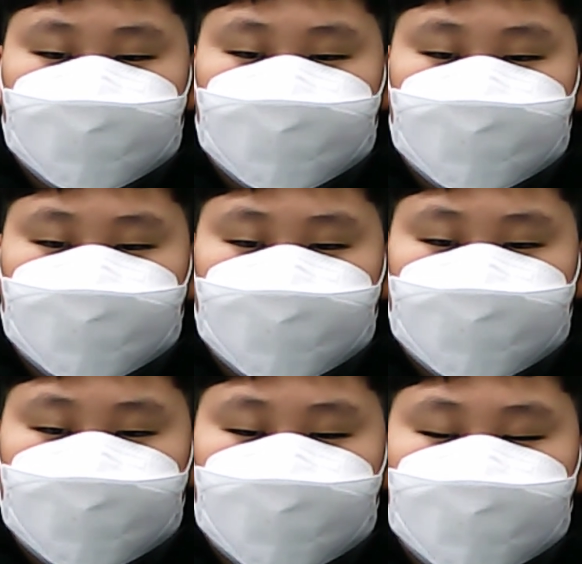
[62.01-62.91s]
Look,
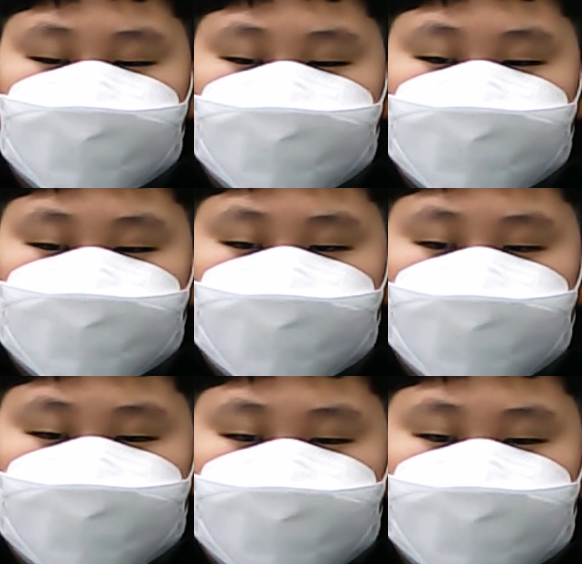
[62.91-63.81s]
he wants to
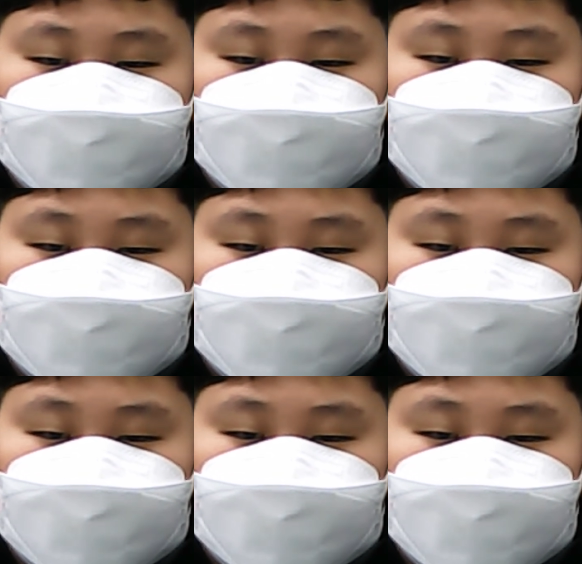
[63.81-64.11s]
catch me.